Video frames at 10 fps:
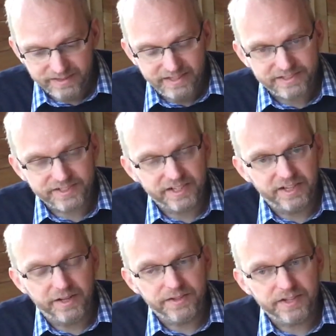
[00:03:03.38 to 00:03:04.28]
it's
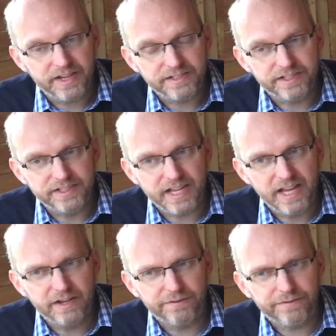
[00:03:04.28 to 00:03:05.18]
a
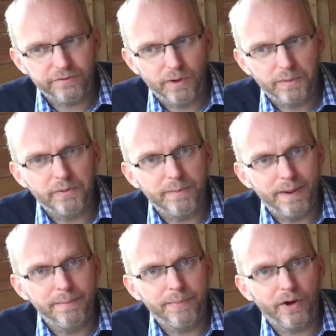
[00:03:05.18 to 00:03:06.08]
day of when we
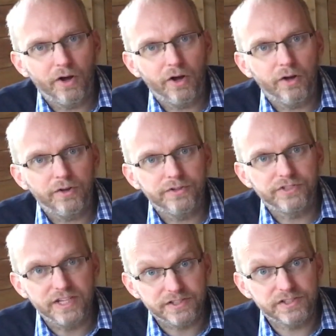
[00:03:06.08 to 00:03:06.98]
remember
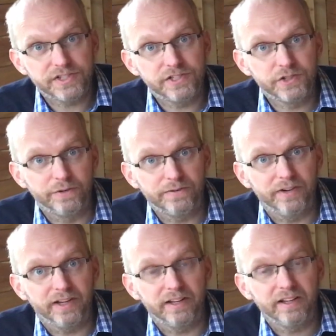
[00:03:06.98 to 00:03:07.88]
Jesus'
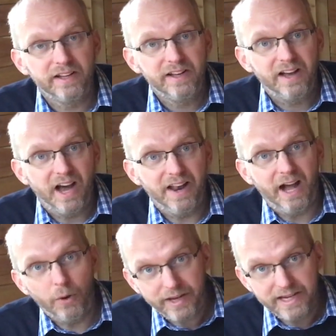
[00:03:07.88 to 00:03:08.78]
suffering and
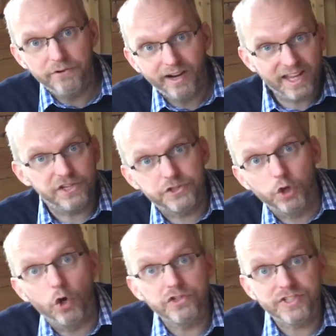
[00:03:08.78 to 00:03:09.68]
how he relates
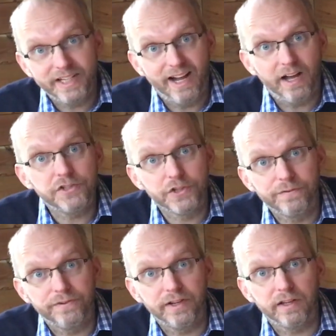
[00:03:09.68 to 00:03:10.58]
to us in our
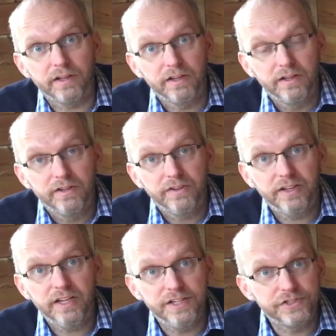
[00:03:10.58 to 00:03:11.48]
suffering, that
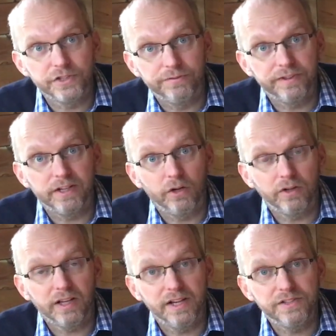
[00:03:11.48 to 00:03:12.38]
he suffered in all
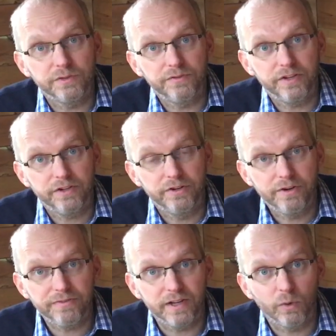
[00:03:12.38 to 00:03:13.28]
kinds of
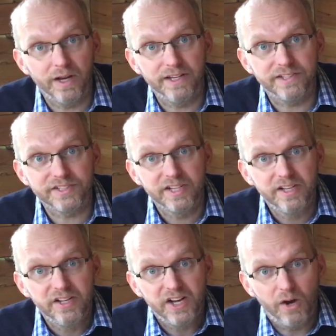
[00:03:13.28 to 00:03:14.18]
horrific ways.
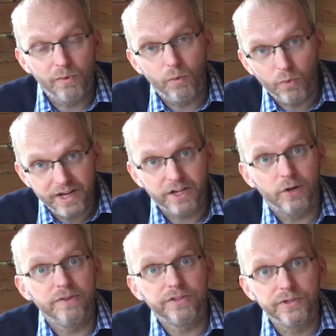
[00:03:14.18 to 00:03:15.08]
And when we're
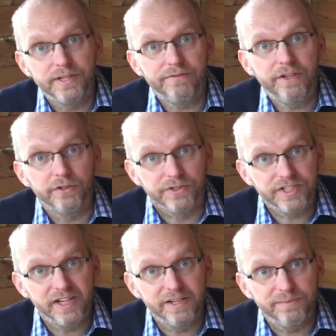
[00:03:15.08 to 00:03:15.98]
going through difficult
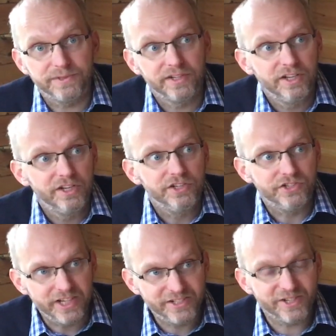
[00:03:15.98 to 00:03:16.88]
times,
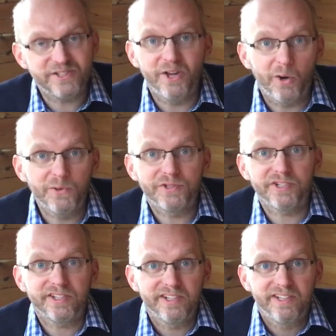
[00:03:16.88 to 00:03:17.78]
Jesus
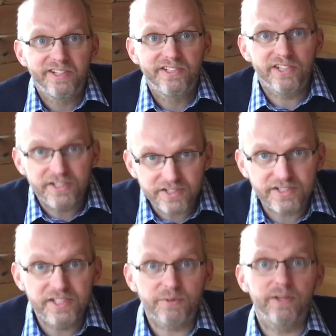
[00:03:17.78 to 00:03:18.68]
knows,
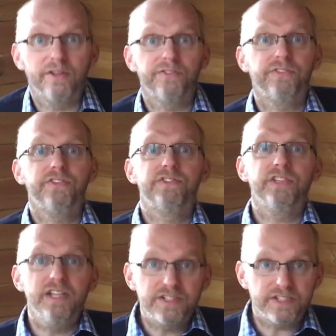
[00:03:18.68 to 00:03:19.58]
Jesus is with us,
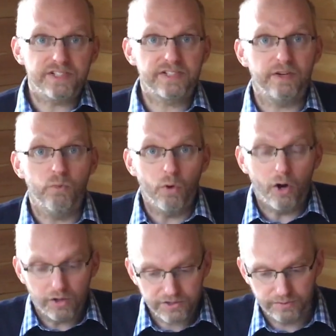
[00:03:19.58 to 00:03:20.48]
Jesus
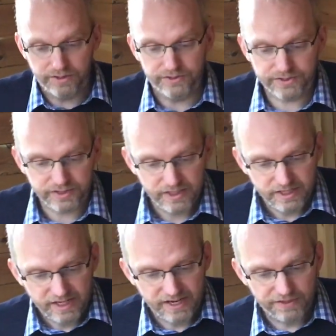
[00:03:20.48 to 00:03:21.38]
walks with us
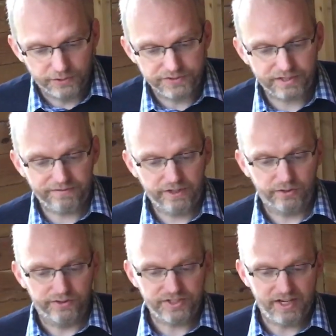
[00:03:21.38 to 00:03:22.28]
in those
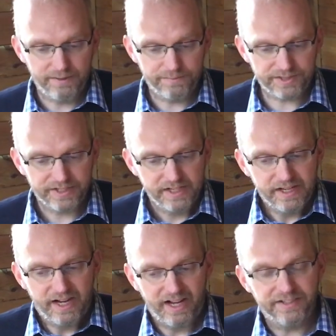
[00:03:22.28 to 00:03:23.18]
difficult times.
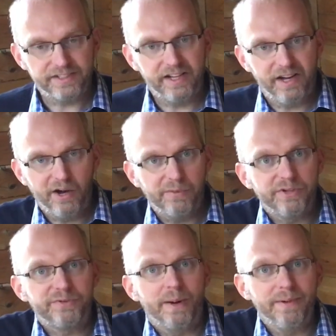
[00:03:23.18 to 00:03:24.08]
And we
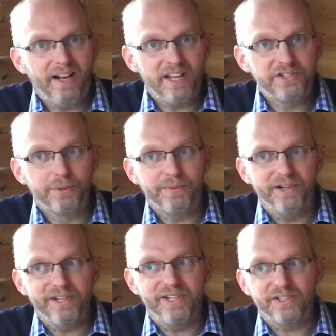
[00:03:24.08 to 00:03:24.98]
remember the Last
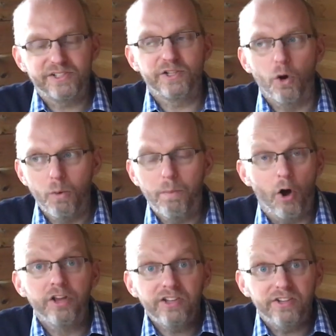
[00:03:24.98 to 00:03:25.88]
Supper. It's so
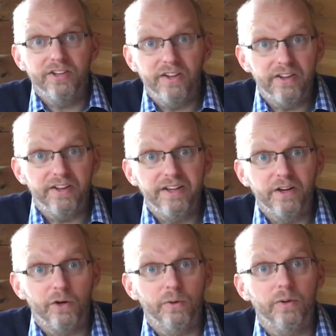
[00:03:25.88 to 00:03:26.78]
poignant, you
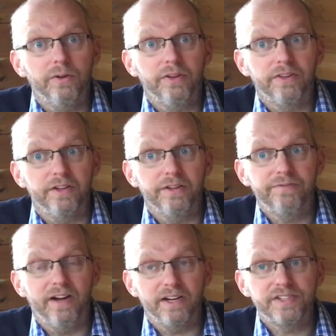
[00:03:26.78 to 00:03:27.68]
know, that the
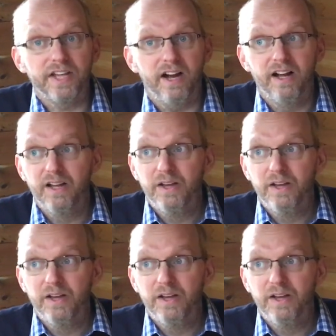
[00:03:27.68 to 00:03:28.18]
fact that